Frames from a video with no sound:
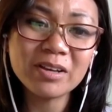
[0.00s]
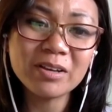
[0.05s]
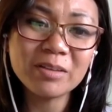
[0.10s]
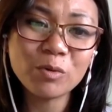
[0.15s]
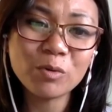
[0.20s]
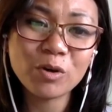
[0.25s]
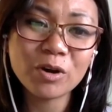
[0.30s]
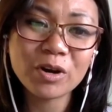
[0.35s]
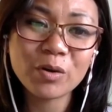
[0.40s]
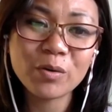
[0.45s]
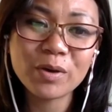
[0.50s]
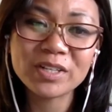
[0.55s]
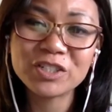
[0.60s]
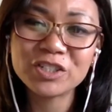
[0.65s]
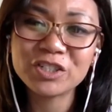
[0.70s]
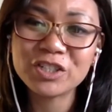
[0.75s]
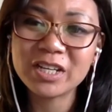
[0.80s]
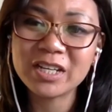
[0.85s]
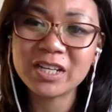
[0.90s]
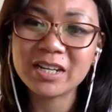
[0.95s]
More
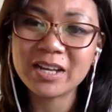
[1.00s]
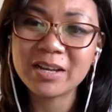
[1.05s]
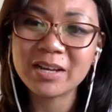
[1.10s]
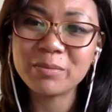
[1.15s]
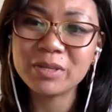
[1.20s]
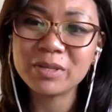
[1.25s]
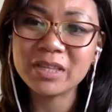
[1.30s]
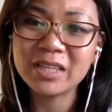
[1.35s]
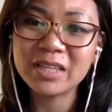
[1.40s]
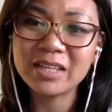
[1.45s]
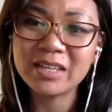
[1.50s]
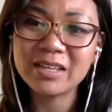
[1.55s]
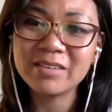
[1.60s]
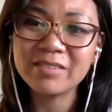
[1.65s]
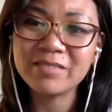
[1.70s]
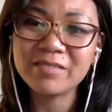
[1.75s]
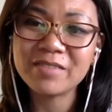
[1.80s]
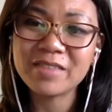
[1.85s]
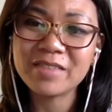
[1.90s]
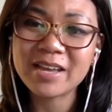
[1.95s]
question. I
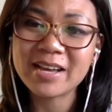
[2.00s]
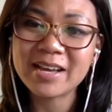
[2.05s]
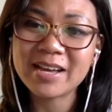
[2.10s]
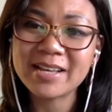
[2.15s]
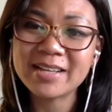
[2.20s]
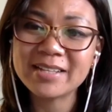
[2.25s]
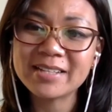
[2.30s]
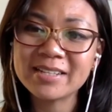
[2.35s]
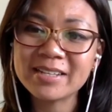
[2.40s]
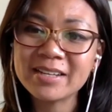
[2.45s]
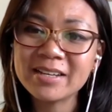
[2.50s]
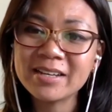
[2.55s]
believe that.